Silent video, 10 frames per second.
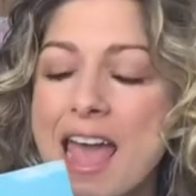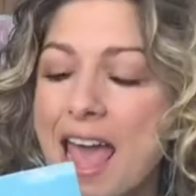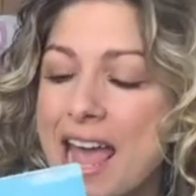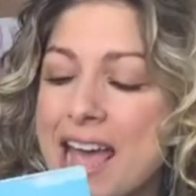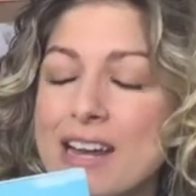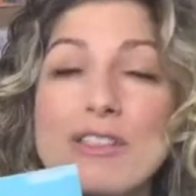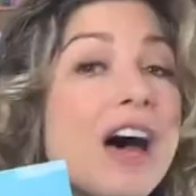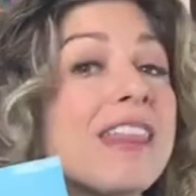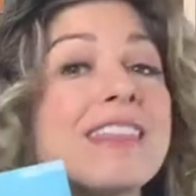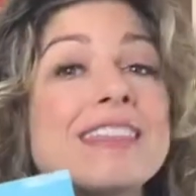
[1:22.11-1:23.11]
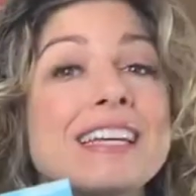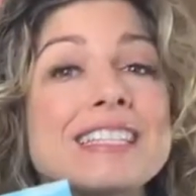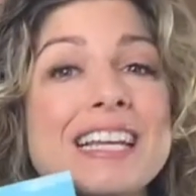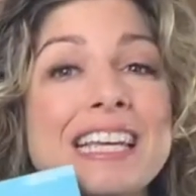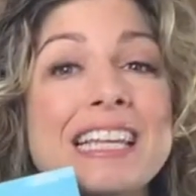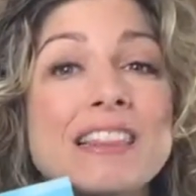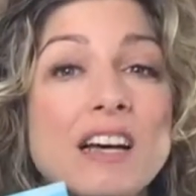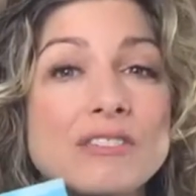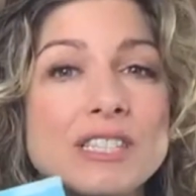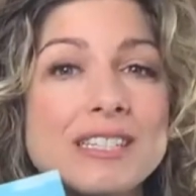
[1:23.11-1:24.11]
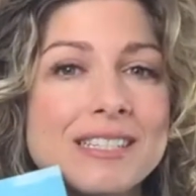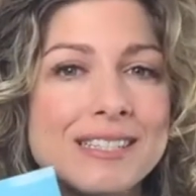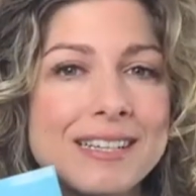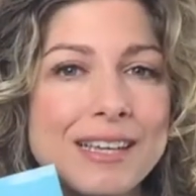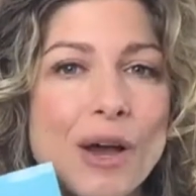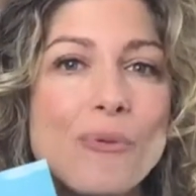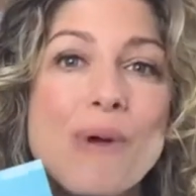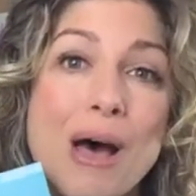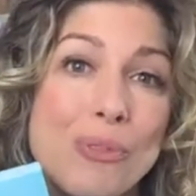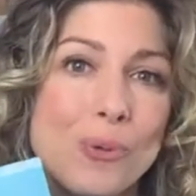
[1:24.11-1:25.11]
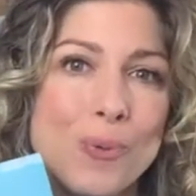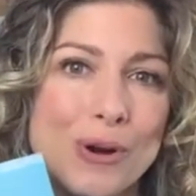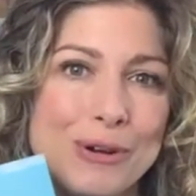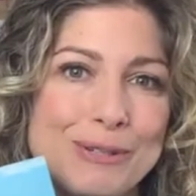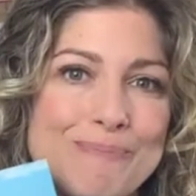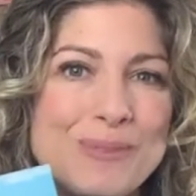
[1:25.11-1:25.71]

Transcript: and a lot of the things that he loves to see around the world.